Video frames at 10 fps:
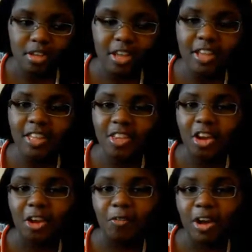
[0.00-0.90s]
he's
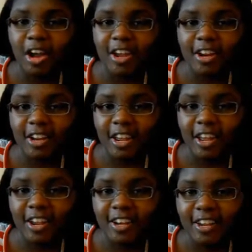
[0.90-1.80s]
trying to wind and
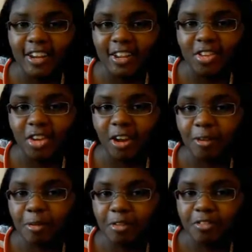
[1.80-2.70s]
dine Nene,
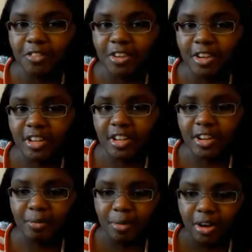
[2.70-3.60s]
trying to be funny. He
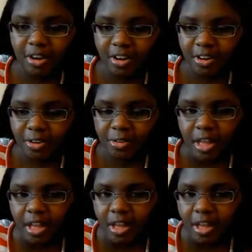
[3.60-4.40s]
didn't bought her